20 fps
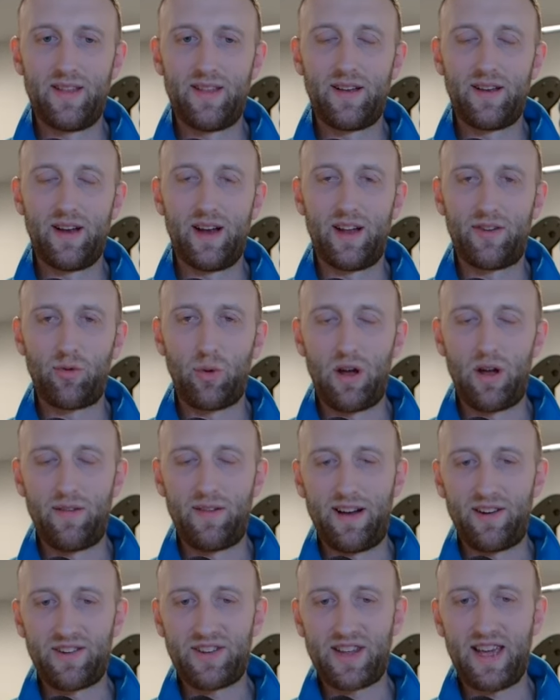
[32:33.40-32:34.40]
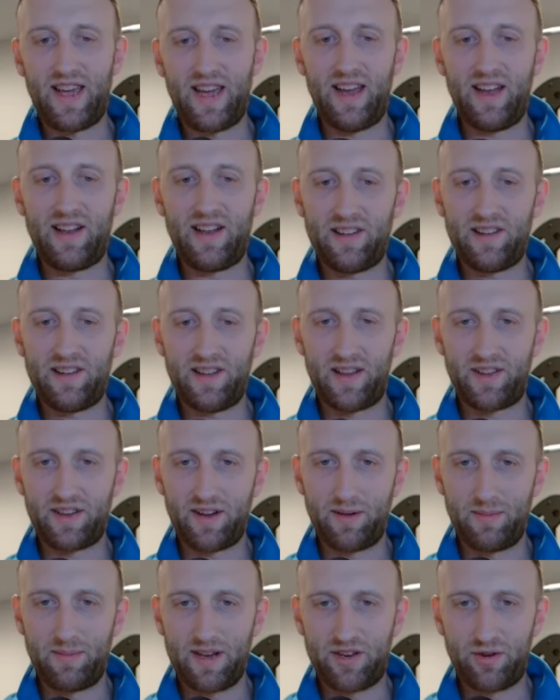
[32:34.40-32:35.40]
12-ounce cans. That's
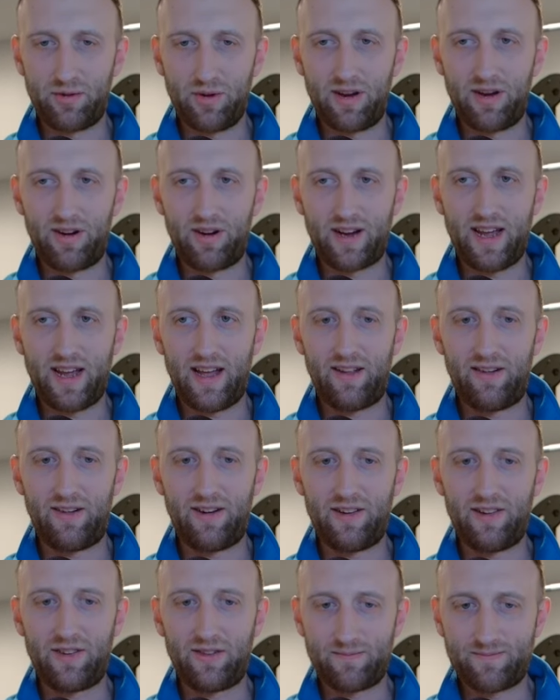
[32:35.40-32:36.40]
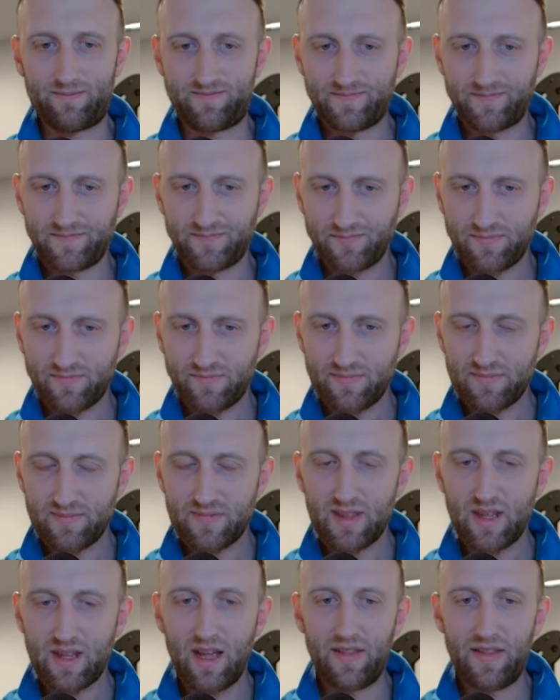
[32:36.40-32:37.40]
going to be 200 calories.
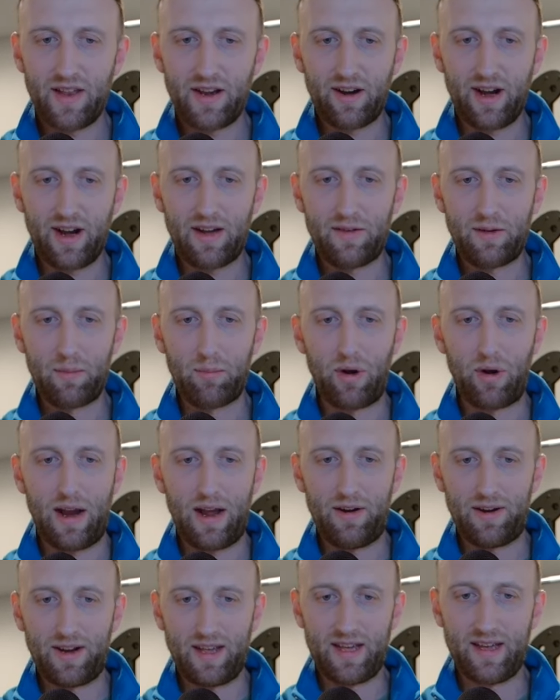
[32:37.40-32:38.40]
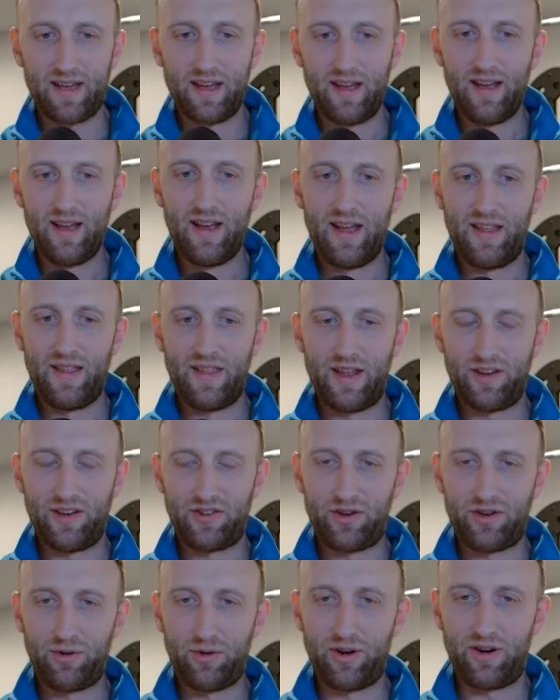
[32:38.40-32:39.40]
And then you're going to have a brownie that is
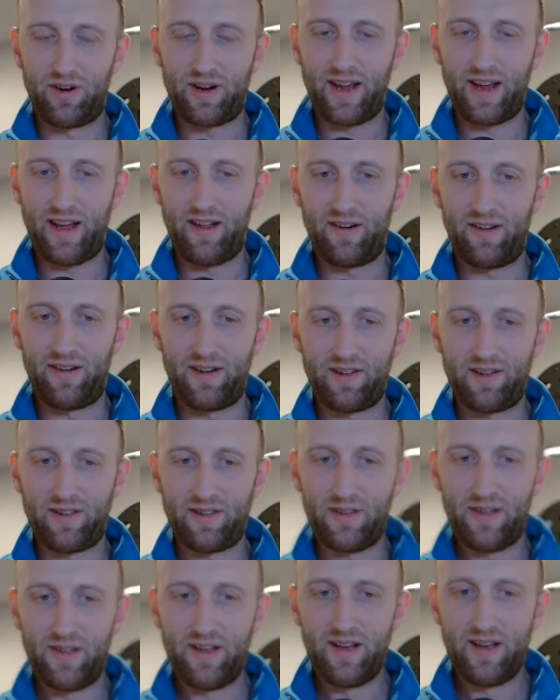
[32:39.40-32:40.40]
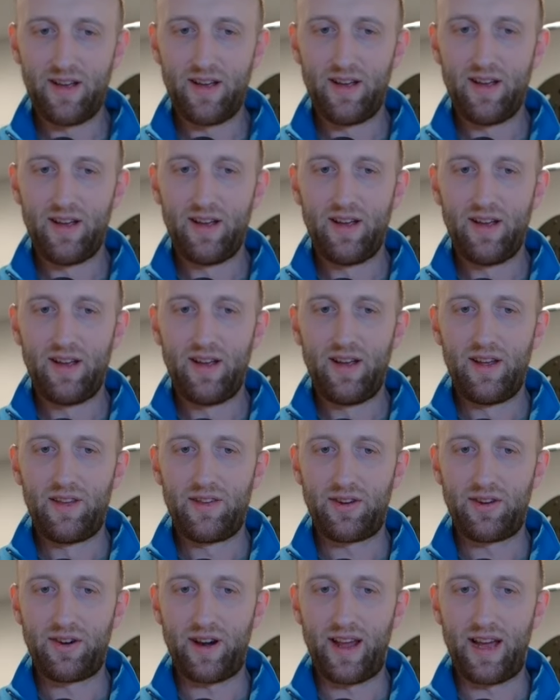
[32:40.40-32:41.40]
200 calories.
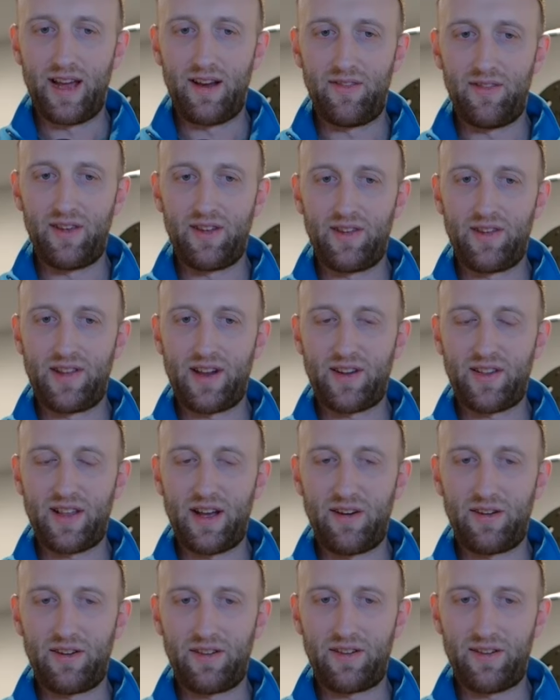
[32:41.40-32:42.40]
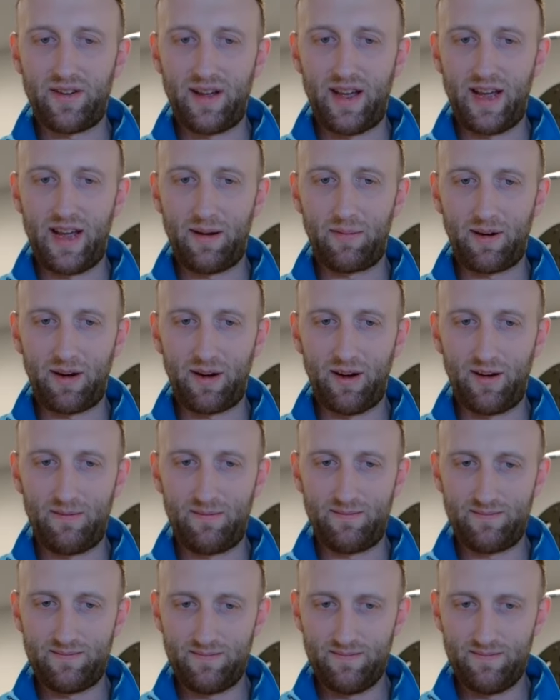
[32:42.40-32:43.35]
So you're going to have 6-ounce hamburger